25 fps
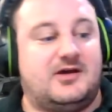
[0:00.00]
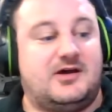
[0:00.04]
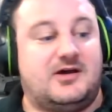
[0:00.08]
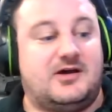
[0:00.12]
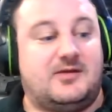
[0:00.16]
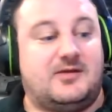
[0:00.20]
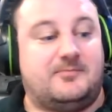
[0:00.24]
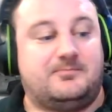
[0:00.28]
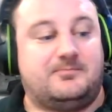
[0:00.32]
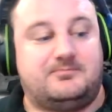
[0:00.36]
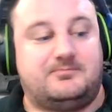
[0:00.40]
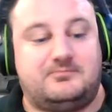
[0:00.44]

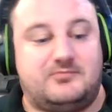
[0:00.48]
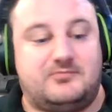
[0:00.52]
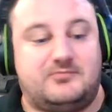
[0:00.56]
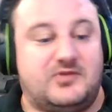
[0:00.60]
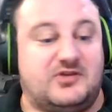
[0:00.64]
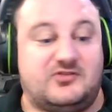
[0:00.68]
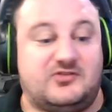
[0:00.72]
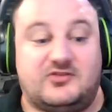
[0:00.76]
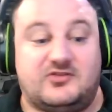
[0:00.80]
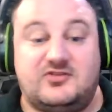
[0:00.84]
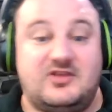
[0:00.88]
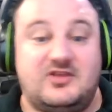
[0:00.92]
um,
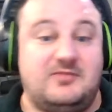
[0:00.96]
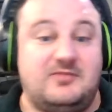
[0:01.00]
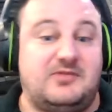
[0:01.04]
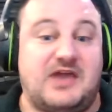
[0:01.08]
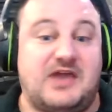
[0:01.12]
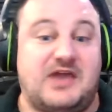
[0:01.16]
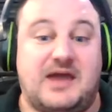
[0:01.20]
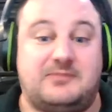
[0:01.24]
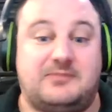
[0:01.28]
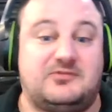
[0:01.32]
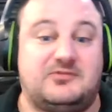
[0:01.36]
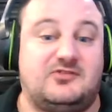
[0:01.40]
because the
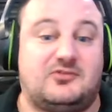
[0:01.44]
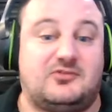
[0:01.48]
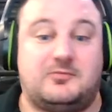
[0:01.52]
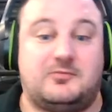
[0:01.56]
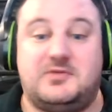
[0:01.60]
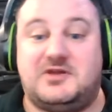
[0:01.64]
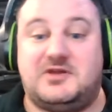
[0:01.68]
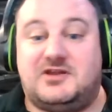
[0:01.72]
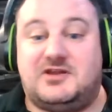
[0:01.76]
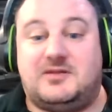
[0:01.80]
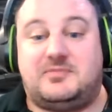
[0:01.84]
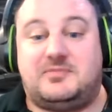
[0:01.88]
team captains
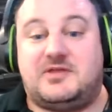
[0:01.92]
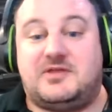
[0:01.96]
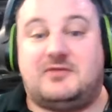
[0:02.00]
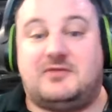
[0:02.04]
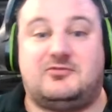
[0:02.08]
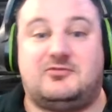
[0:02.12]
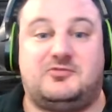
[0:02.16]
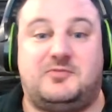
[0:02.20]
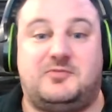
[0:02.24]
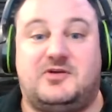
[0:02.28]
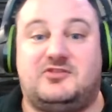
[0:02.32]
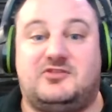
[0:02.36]
are picking up
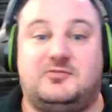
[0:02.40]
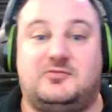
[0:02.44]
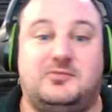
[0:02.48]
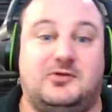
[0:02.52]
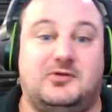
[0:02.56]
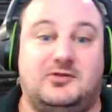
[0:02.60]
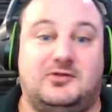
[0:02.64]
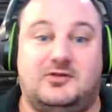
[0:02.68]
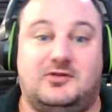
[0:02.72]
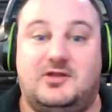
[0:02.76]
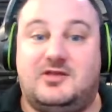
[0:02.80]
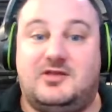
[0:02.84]
that
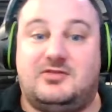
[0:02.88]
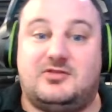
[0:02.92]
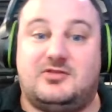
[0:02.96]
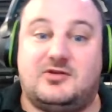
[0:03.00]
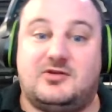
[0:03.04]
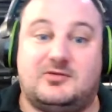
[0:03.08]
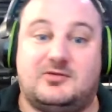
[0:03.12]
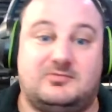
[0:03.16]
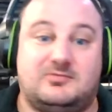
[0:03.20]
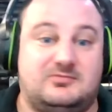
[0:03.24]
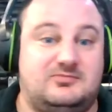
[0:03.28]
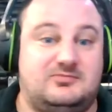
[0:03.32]
responsibility
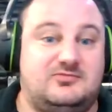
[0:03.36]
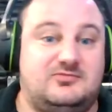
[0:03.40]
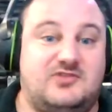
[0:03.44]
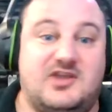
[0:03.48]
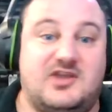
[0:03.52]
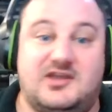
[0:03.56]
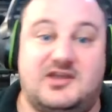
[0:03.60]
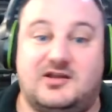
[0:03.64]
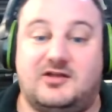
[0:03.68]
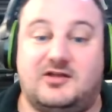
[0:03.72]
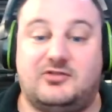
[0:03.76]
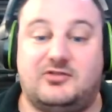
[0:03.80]
and they're
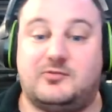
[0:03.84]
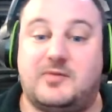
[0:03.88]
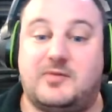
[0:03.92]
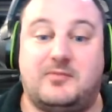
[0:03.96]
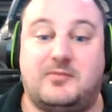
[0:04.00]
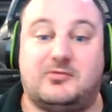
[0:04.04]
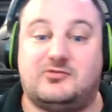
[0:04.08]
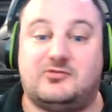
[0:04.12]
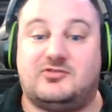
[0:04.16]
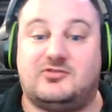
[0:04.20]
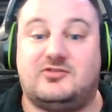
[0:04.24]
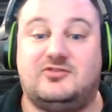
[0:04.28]
taking other
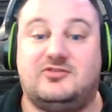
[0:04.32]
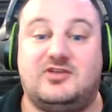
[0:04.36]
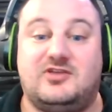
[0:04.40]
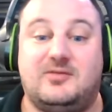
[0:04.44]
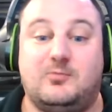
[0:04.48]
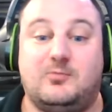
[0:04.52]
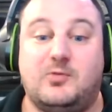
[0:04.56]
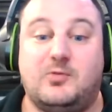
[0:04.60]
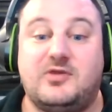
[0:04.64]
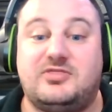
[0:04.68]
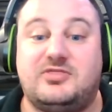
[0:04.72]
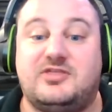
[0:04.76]
members of the
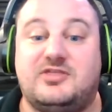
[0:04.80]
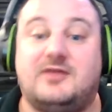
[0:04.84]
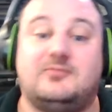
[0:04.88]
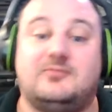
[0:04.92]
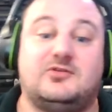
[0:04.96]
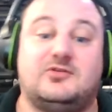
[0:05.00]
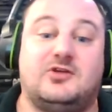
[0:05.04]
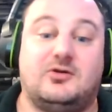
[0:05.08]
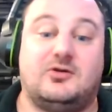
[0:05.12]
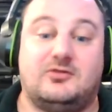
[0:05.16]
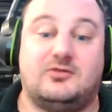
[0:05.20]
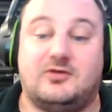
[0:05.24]
team with
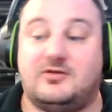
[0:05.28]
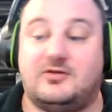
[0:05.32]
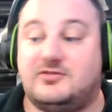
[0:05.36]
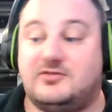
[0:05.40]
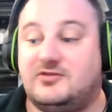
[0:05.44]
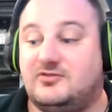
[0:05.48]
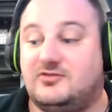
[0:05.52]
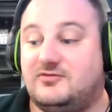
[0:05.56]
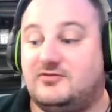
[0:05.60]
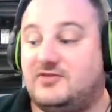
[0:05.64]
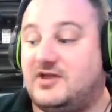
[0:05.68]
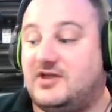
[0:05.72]
them to go to all
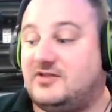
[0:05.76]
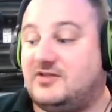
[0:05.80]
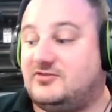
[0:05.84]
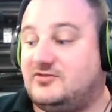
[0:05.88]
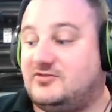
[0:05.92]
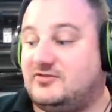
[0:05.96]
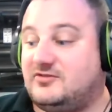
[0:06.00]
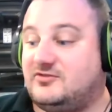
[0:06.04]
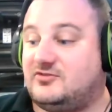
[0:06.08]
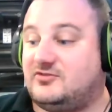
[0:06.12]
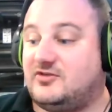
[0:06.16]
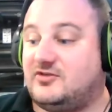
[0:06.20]
these
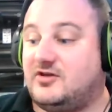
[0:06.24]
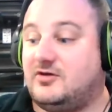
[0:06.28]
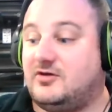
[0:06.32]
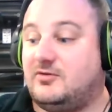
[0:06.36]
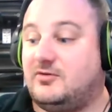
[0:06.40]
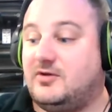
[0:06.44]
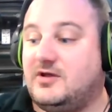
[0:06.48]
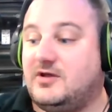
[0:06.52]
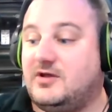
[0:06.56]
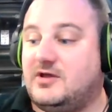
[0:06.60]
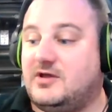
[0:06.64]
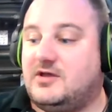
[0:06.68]
events.
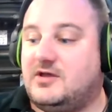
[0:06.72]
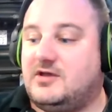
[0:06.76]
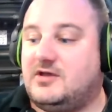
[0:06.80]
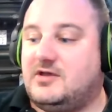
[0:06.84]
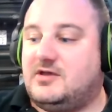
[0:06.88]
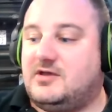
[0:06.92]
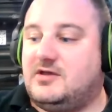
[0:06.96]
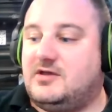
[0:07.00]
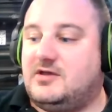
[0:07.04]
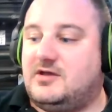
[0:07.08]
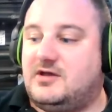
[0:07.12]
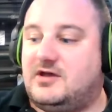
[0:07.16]
So
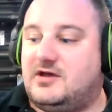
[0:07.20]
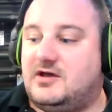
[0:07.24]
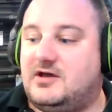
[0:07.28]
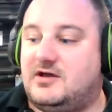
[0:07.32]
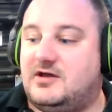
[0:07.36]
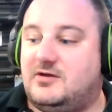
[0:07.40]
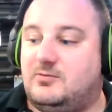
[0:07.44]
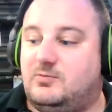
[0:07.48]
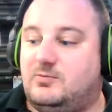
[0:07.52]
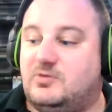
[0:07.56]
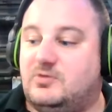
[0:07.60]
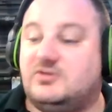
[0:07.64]

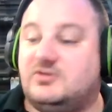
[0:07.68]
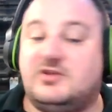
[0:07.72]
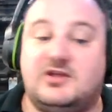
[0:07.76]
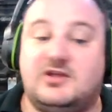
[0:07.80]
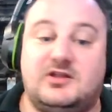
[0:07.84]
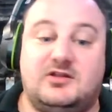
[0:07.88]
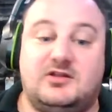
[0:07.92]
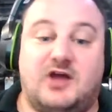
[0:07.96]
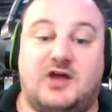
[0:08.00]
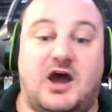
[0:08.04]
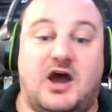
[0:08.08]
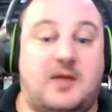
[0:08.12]
uh, we
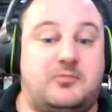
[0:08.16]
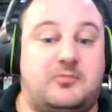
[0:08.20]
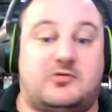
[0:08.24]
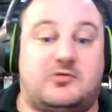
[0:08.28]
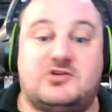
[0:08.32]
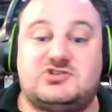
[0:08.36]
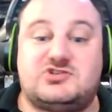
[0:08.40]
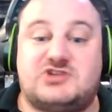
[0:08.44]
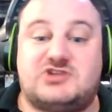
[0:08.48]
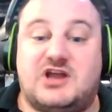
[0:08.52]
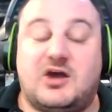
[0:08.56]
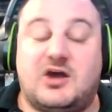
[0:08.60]
did
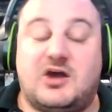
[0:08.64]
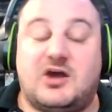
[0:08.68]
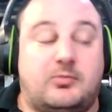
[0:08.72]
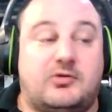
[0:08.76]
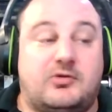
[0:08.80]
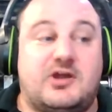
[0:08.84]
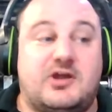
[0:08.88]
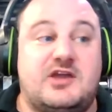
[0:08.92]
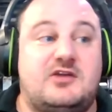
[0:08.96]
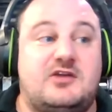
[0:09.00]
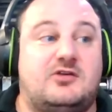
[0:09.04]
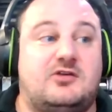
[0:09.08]
Operation
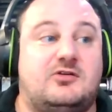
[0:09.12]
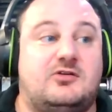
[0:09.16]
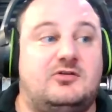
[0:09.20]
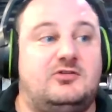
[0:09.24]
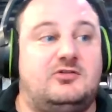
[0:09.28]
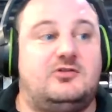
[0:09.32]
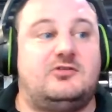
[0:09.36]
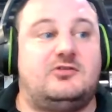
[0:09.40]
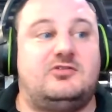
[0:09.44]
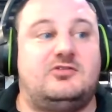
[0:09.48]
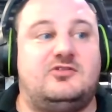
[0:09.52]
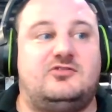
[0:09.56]
Outbreak
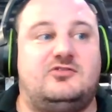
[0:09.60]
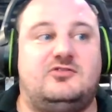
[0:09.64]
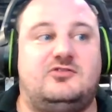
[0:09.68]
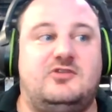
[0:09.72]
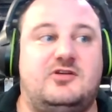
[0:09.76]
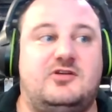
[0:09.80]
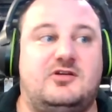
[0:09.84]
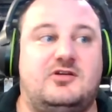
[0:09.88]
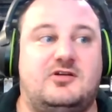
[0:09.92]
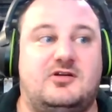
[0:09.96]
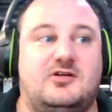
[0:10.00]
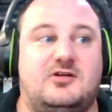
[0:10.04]
earlier
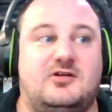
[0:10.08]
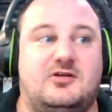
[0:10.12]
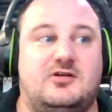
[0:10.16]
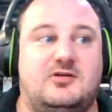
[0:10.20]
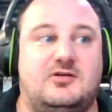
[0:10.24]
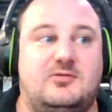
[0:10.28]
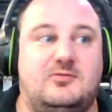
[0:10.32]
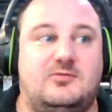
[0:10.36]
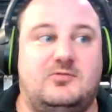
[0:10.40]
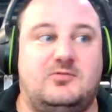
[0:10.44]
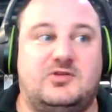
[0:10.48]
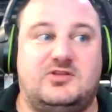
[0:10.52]
this
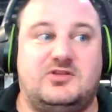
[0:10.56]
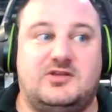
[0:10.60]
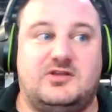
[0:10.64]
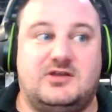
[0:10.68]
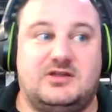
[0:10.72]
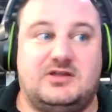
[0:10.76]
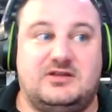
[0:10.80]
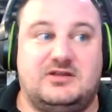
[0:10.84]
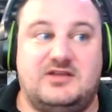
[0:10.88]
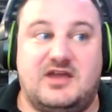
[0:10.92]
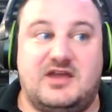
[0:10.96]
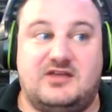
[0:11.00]
year. We
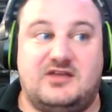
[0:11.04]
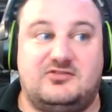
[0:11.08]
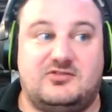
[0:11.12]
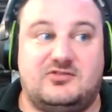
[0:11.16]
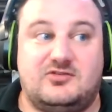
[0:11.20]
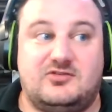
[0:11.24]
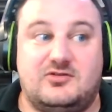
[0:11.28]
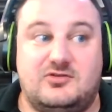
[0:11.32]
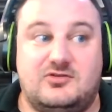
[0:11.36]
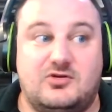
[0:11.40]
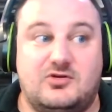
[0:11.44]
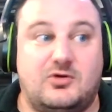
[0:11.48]
did mm-hmm. Gangs
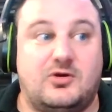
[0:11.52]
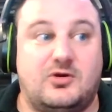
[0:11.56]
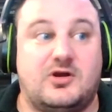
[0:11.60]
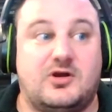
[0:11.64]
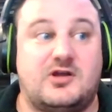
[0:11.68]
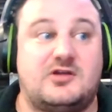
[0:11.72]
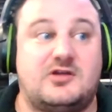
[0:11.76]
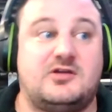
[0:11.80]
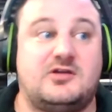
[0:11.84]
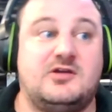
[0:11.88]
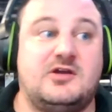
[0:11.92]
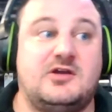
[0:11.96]
of New
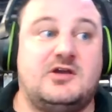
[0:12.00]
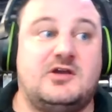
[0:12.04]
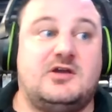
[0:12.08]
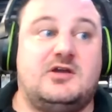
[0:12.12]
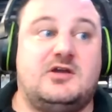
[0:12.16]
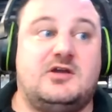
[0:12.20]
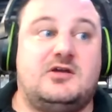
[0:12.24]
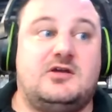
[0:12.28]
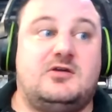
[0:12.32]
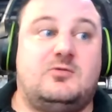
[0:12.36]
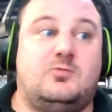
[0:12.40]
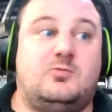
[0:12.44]
York.
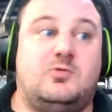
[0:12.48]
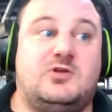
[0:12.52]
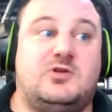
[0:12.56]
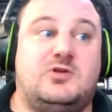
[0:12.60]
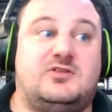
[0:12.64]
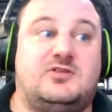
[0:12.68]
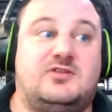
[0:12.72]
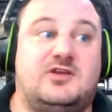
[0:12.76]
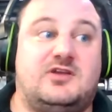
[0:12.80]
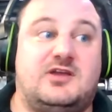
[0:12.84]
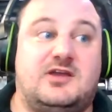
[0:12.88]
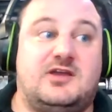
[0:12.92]

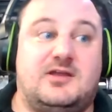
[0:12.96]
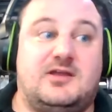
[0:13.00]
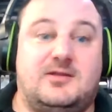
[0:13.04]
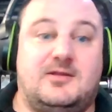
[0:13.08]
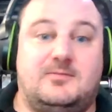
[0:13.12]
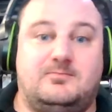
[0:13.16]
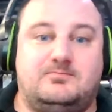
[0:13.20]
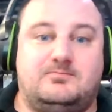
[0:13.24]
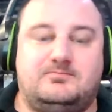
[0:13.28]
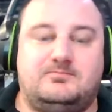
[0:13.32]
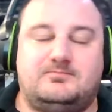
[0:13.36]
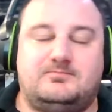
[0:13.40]
We
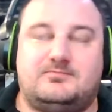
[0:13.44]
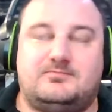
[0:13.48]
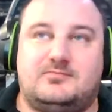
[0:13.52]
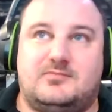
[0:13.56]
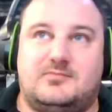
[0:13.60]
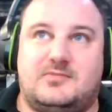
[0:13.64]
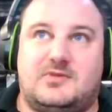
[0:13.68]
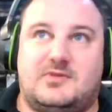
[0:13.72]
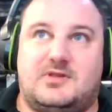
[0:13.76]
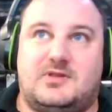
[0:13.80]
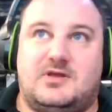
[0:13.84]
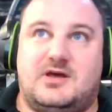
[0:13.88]
did,
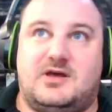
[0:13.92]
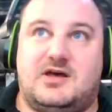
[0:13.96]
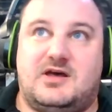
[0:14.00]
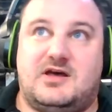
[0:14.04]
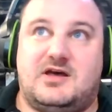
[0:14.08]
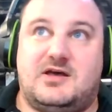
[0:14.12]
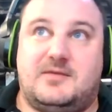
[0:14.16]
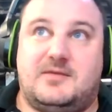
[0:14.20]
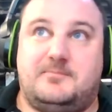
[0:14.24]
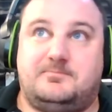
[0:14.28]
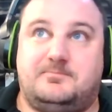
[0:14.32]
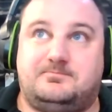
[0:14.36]

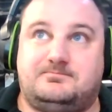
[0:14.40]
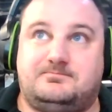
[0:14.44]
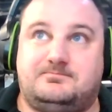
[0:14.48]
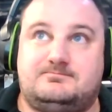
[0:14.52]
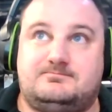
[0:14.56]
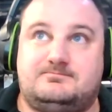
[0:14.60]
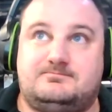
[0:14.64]
um,